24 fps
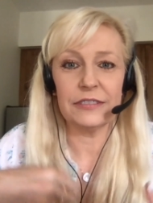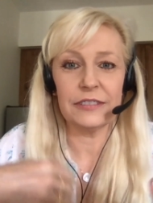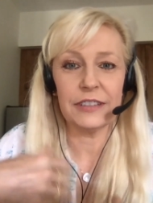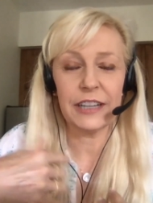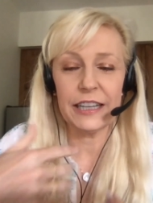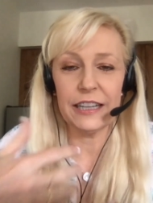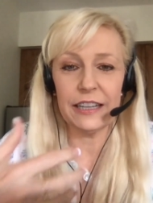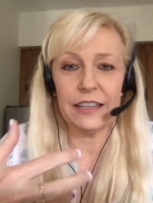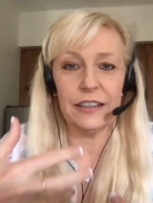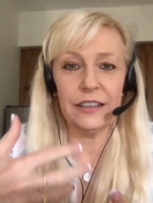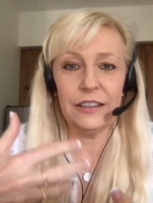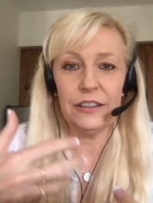
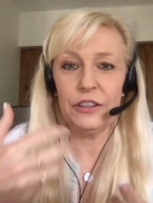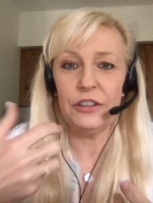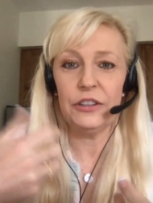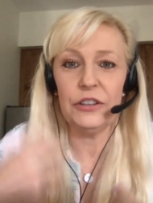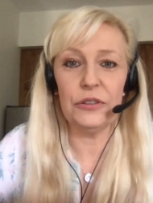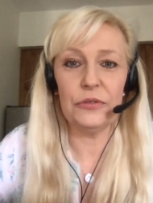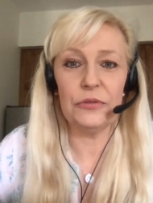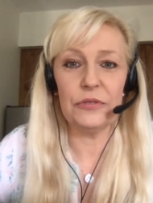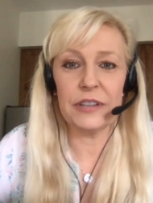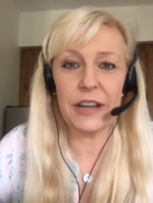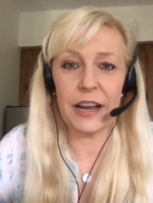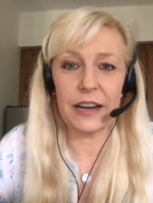Like
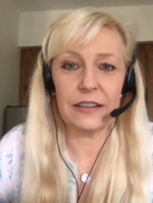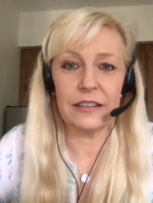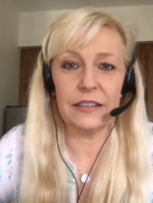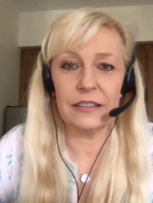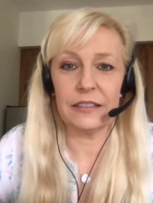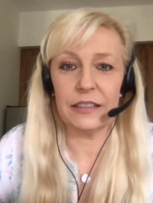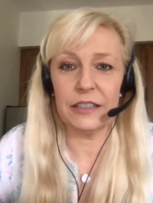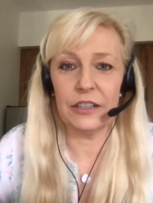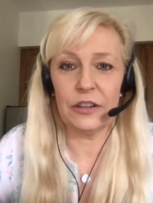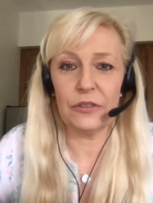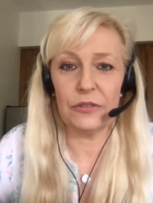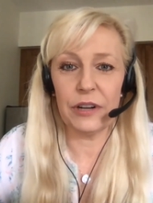you
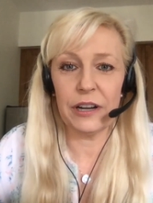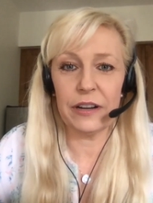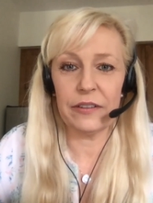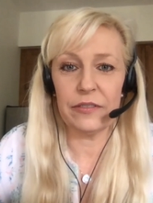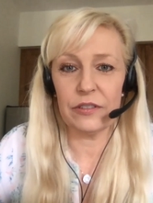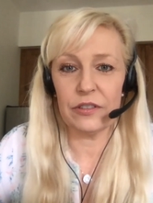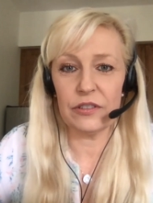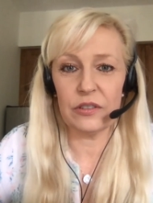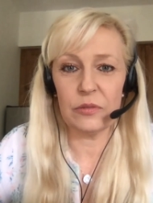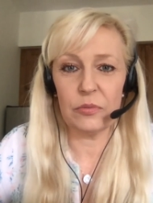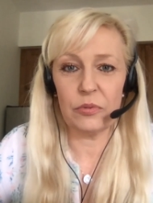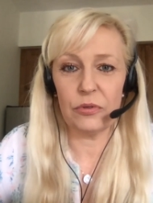technically don't
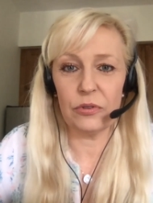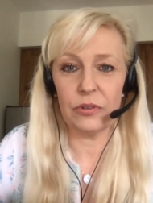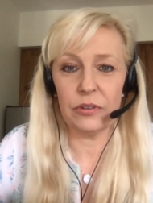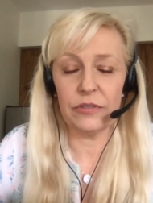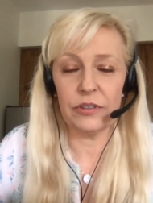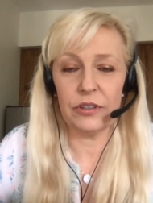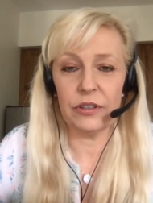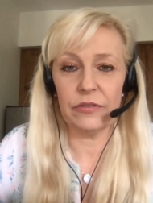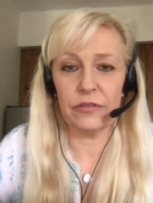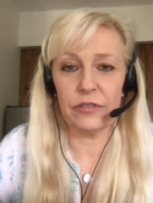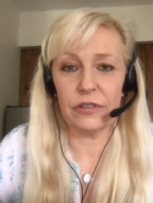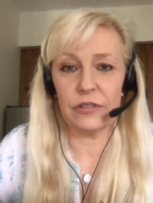have the
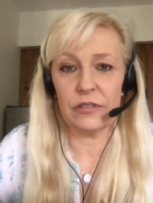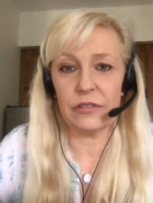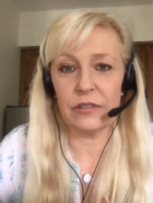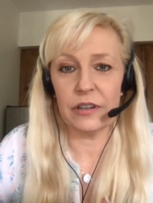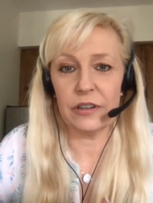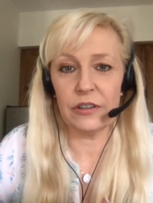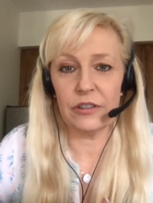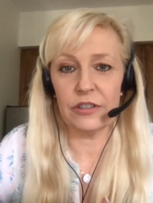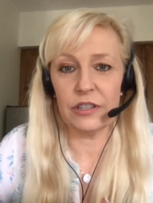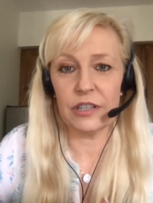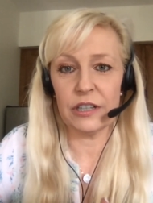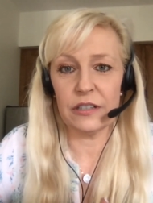support of
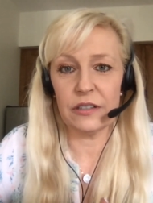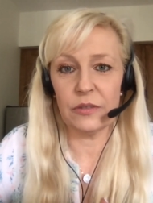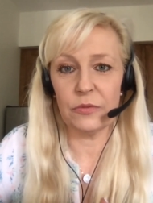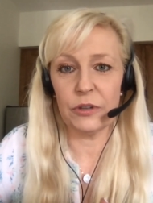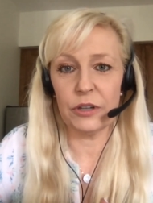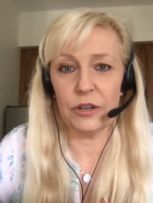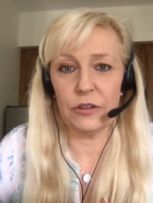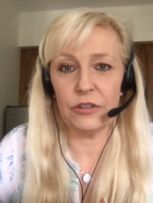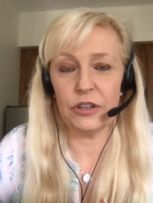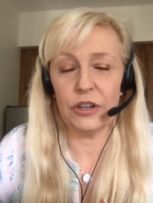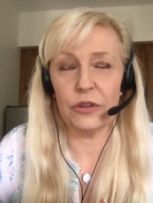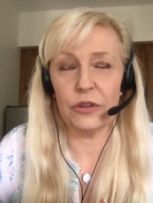universal energies on what